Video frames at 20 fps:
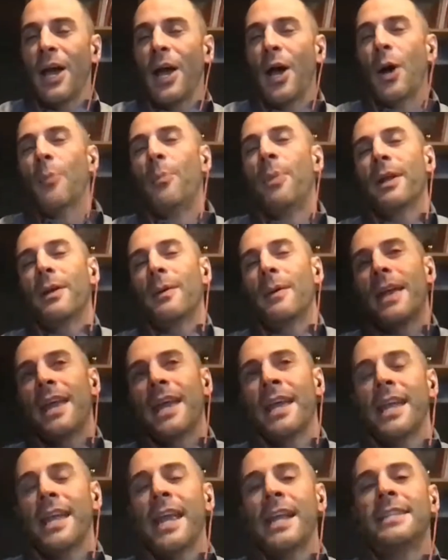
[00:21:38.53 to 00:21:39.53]
but
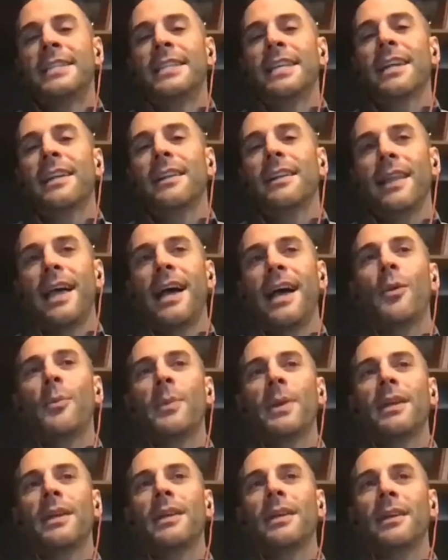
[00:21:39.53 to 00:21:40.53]
it, it did allow
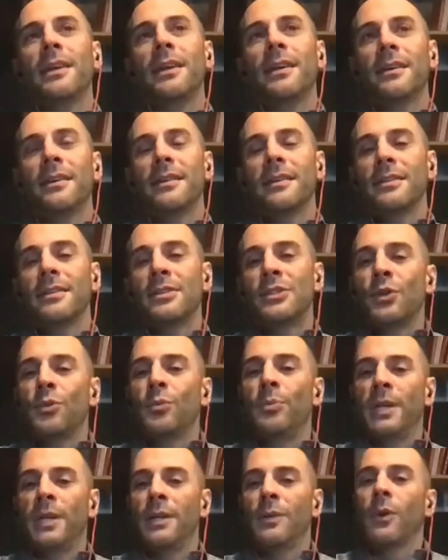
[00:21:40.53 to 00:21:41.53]
me to
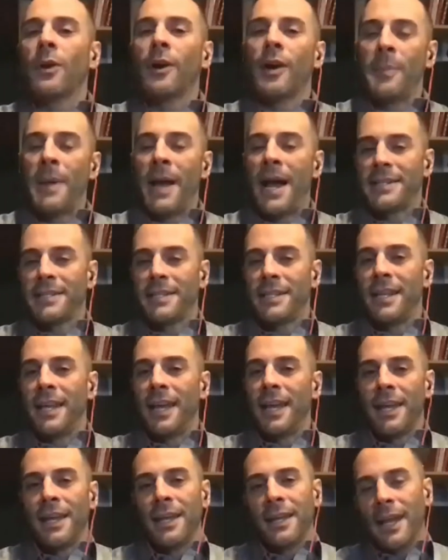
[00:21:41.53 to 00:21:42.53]
be where I'm at
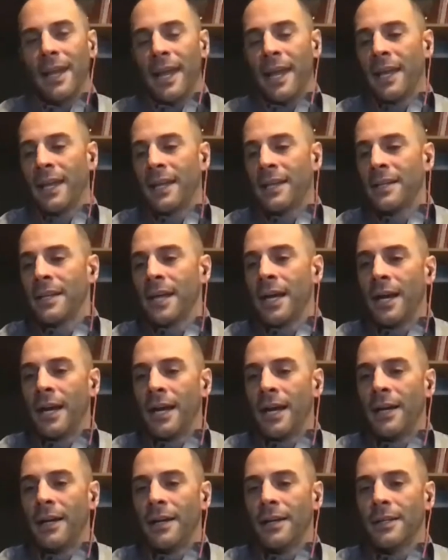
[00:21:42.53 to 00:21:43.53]
today, and
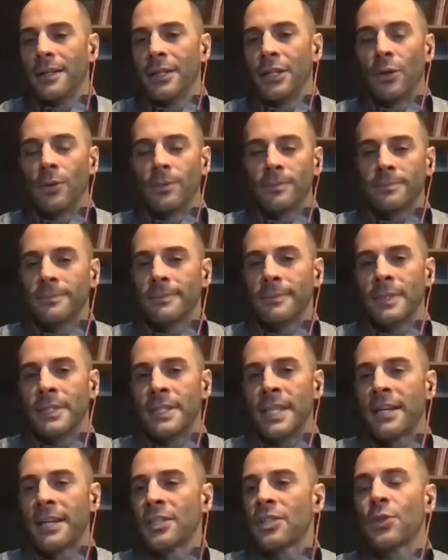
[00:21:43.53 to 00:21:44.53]
uh, you know,
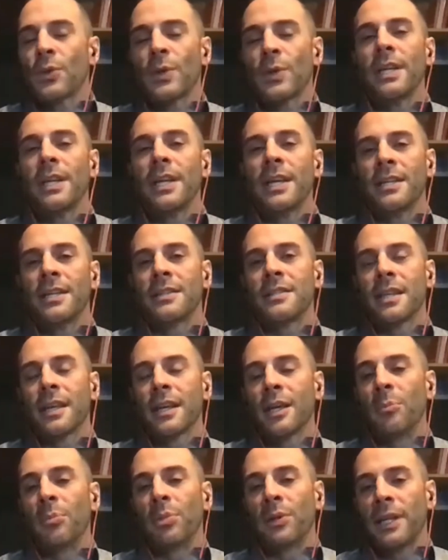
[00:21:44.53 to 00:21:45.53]
dentistry is a
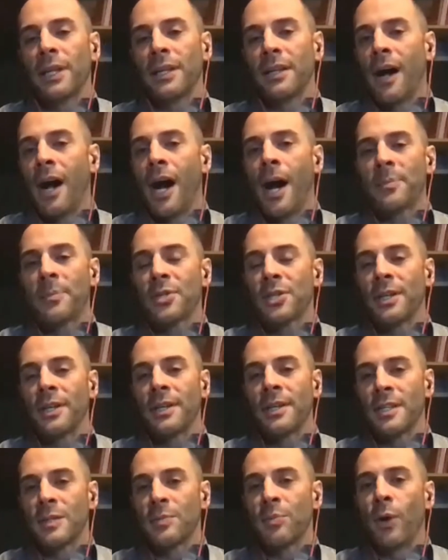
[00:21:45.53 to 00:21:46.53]
complete option at
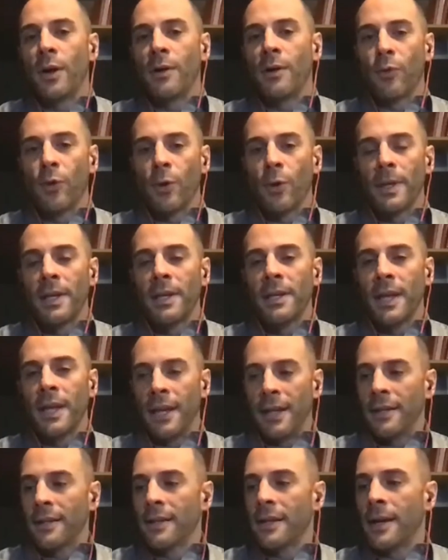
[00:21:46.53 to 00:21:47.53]
this point for me,
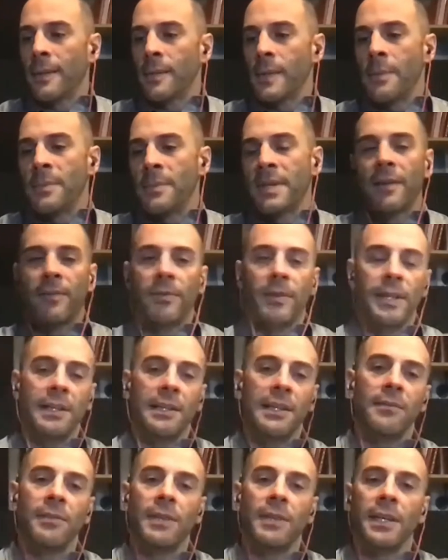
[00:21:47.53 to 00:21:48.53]
and I'm, I'm definitely
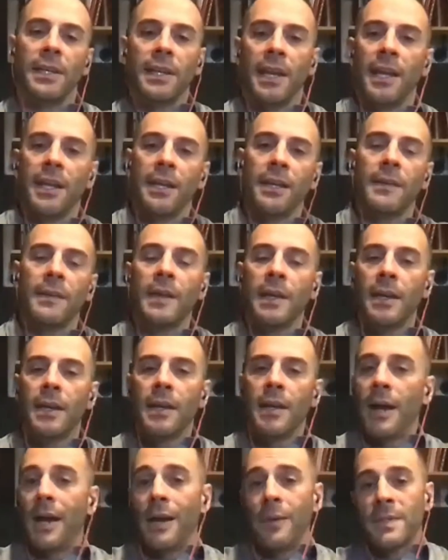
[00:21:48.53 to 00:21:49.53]
living a,
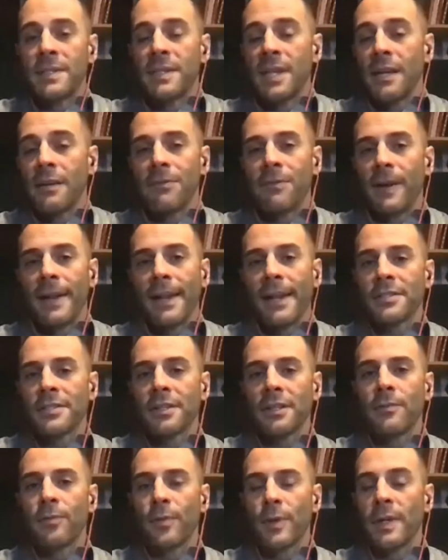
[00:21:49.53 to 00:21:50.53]
I would say, a
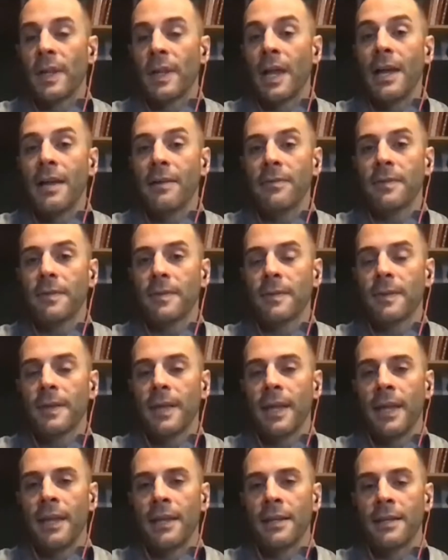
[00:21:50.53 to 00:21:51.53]
financially free life,
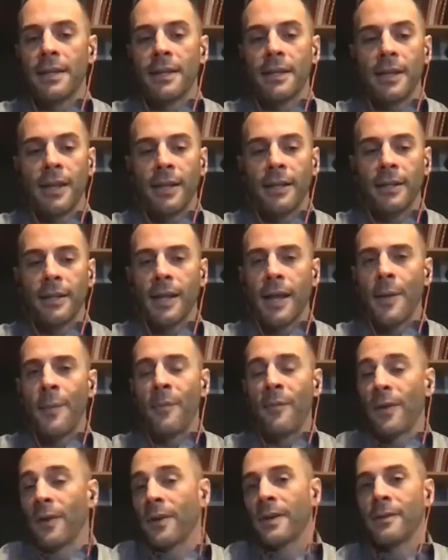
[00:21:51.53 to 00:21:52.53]
and uh, and uh,
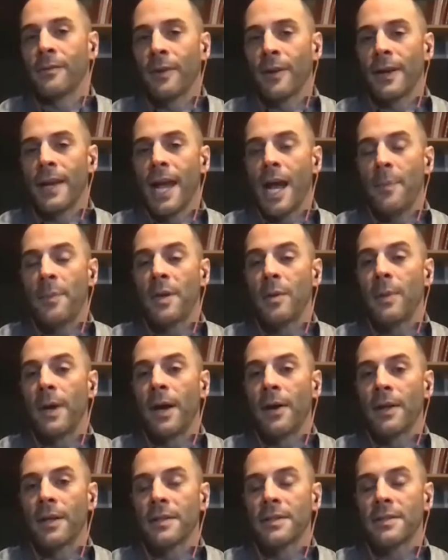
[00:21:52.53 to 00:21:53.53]
I'm very very happy
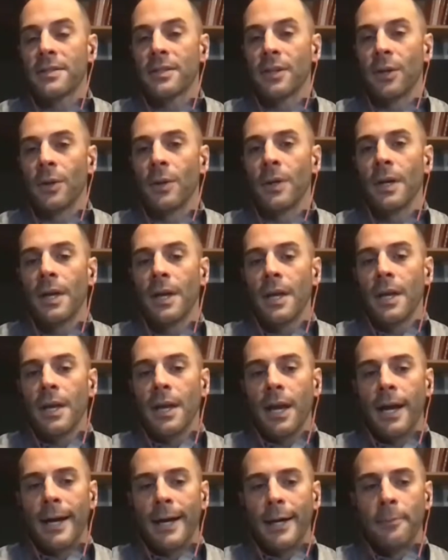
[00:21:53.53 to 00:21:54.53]
about it. So.
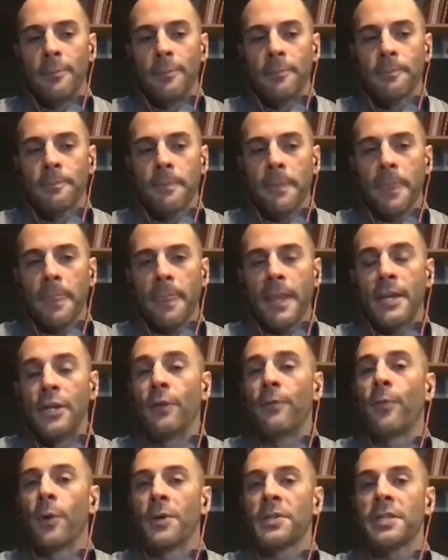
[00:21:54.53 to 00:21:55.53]
Um, you know,
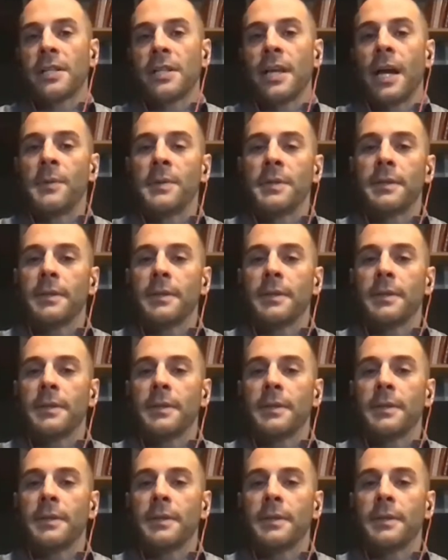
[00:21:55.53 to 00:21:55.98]
well, fortunately, you, I was.